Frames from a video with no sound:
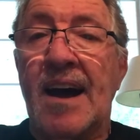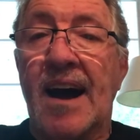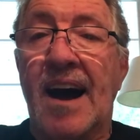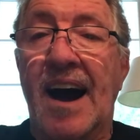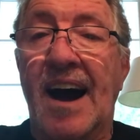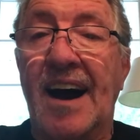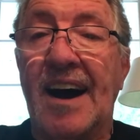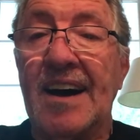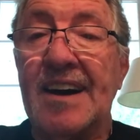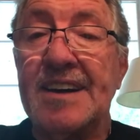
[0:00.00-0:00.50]

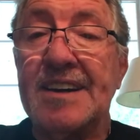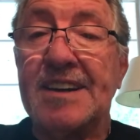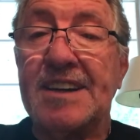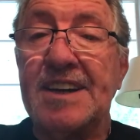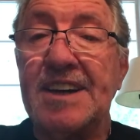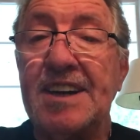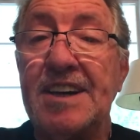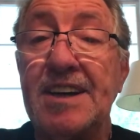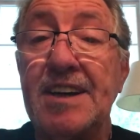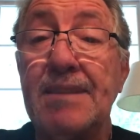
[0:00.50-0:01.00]
I
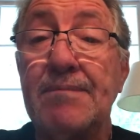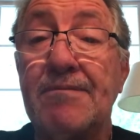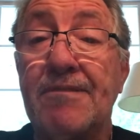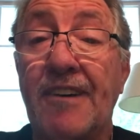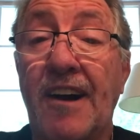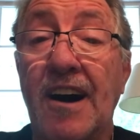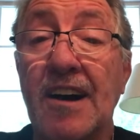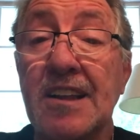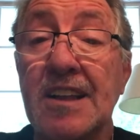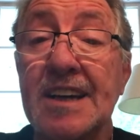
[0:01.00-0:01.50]
keep
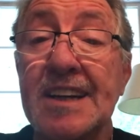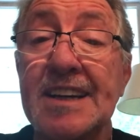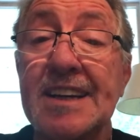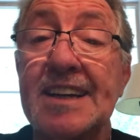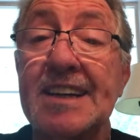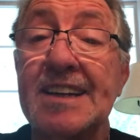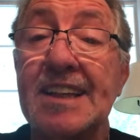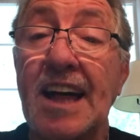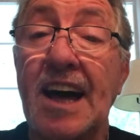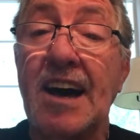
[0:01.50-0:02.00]
falling
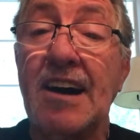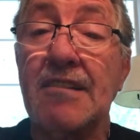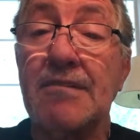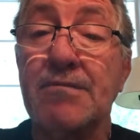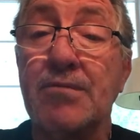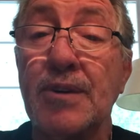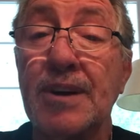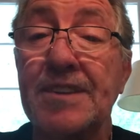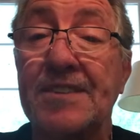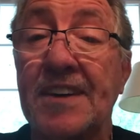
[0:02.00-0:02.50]
in
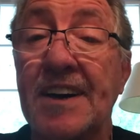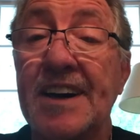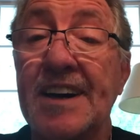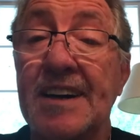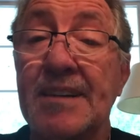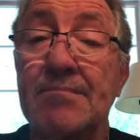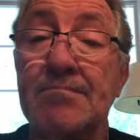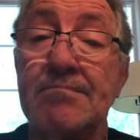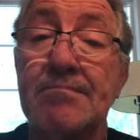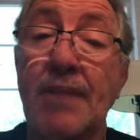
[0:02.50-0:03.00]
love with
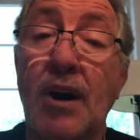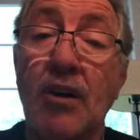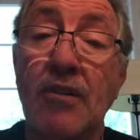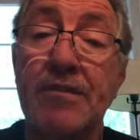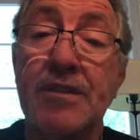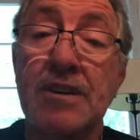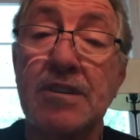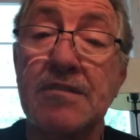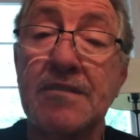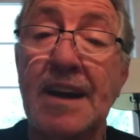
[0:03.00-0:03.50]
him
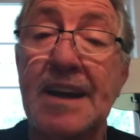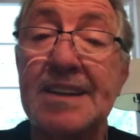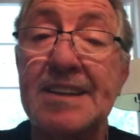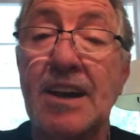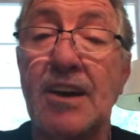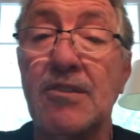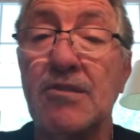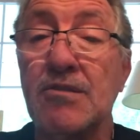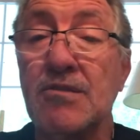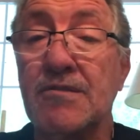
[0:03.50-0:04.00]
over and
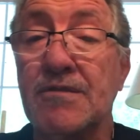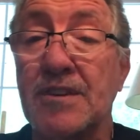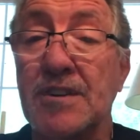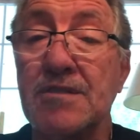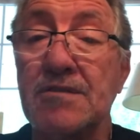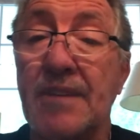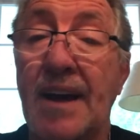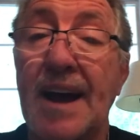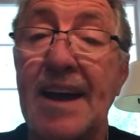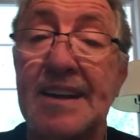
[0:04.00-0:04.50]

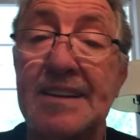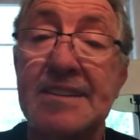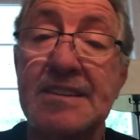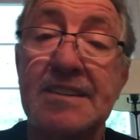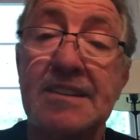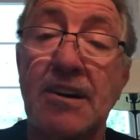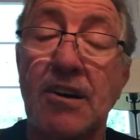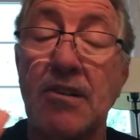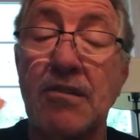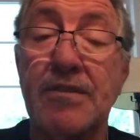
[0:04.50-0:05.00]
over
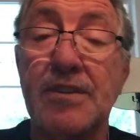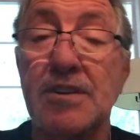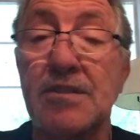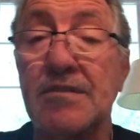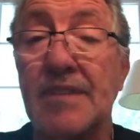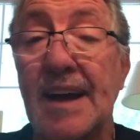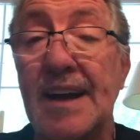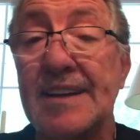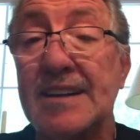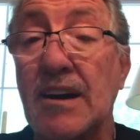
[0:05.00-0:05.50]
and
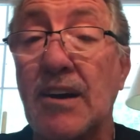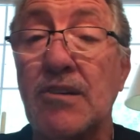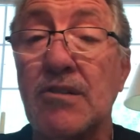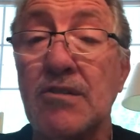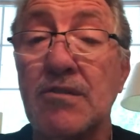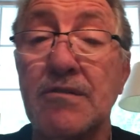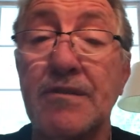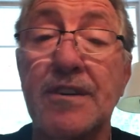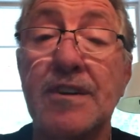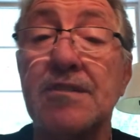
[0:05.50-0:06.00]
over and
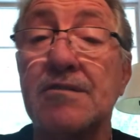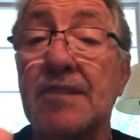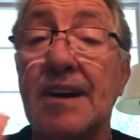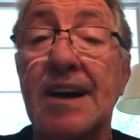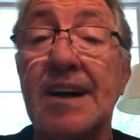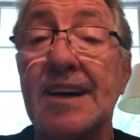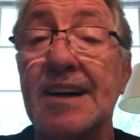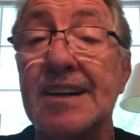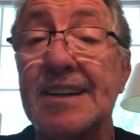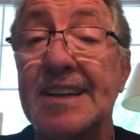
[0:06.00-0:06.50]

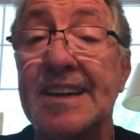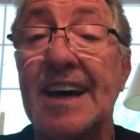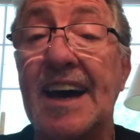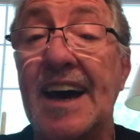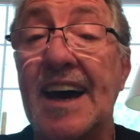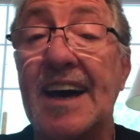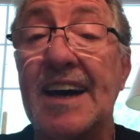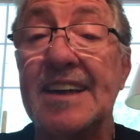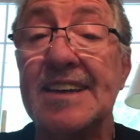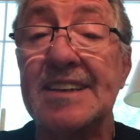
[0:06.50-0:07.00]
over
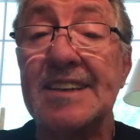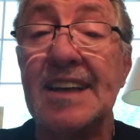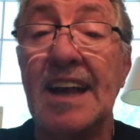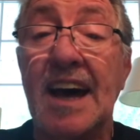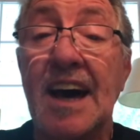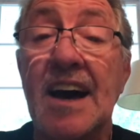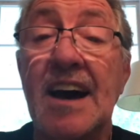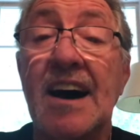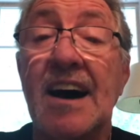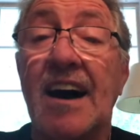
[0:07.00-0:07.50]
again.
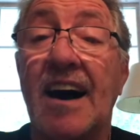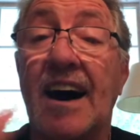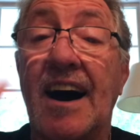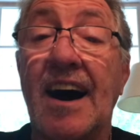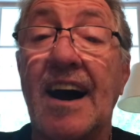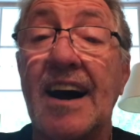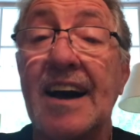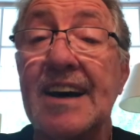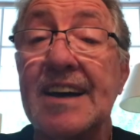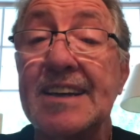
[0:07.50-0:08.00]

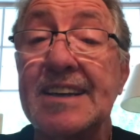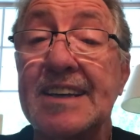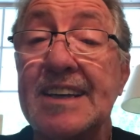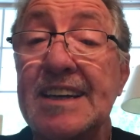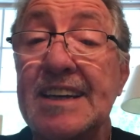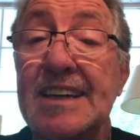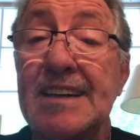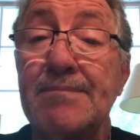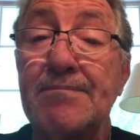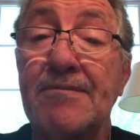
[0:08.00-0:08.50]
I
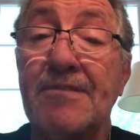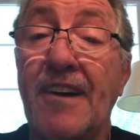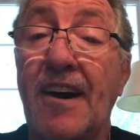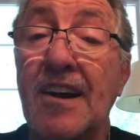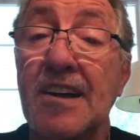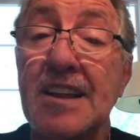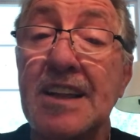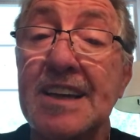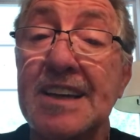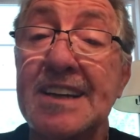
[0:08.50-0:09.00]
keep
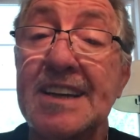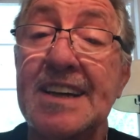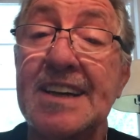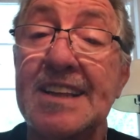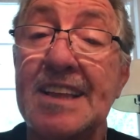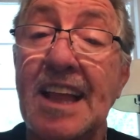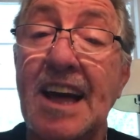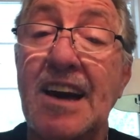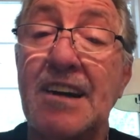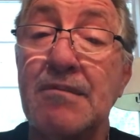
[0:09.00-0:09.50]
falling
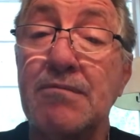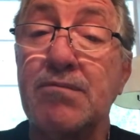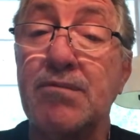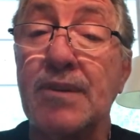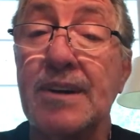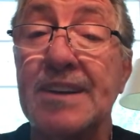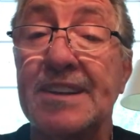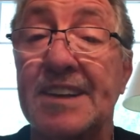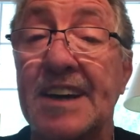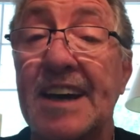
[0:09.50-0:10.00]
in love
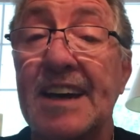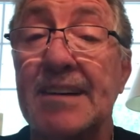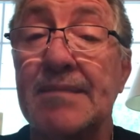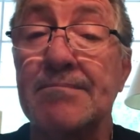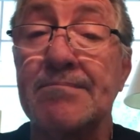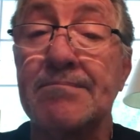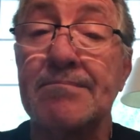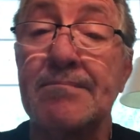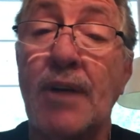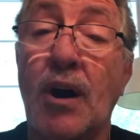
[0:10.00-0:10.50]
with
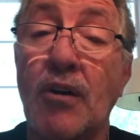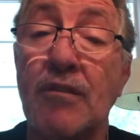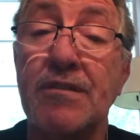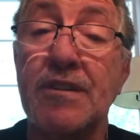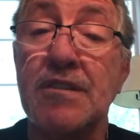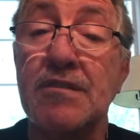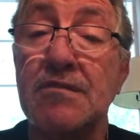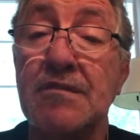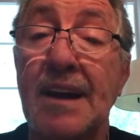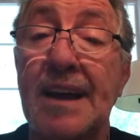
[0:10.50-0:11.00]
him
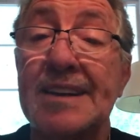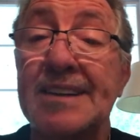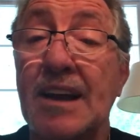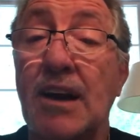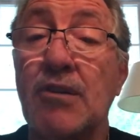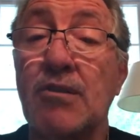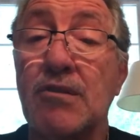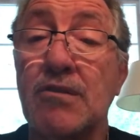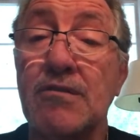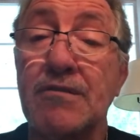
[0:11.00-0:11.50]
over and
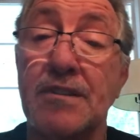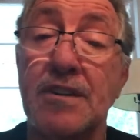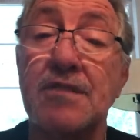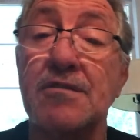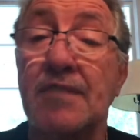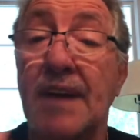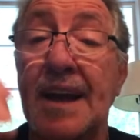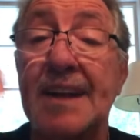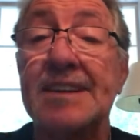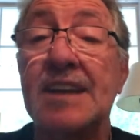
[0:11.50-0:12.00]

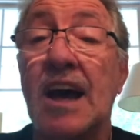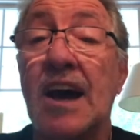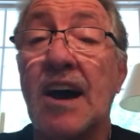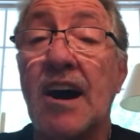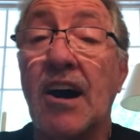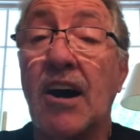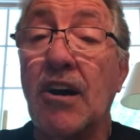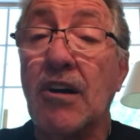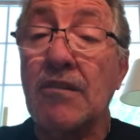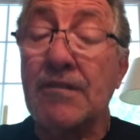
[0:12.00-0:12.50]
over and
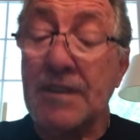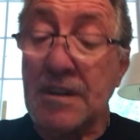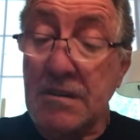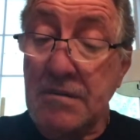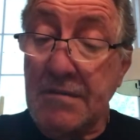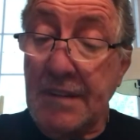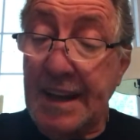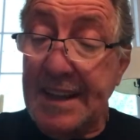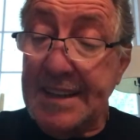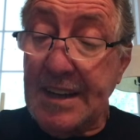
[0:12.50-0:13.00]

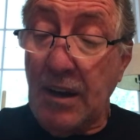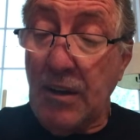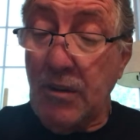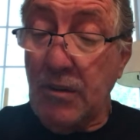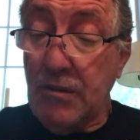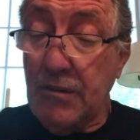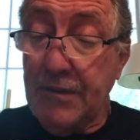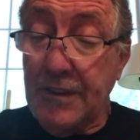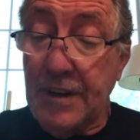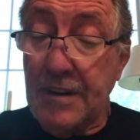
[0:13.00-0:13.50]
over and
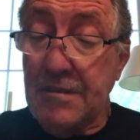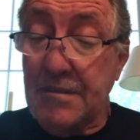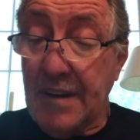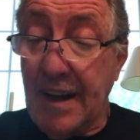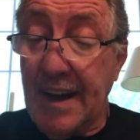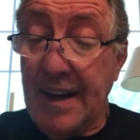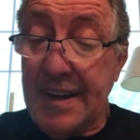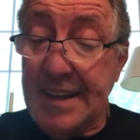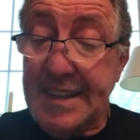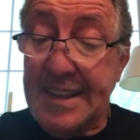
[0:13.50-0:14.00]

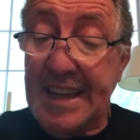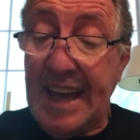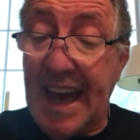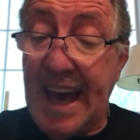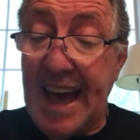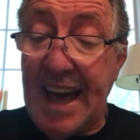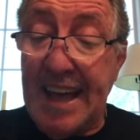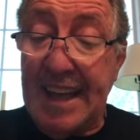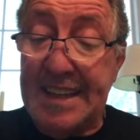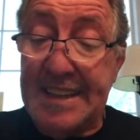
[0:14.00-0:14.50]
over
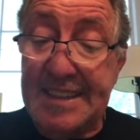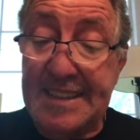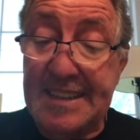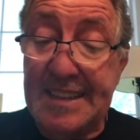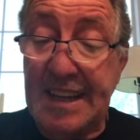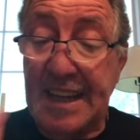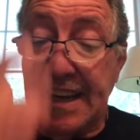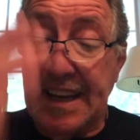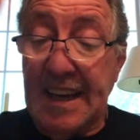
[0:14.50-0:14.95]
again.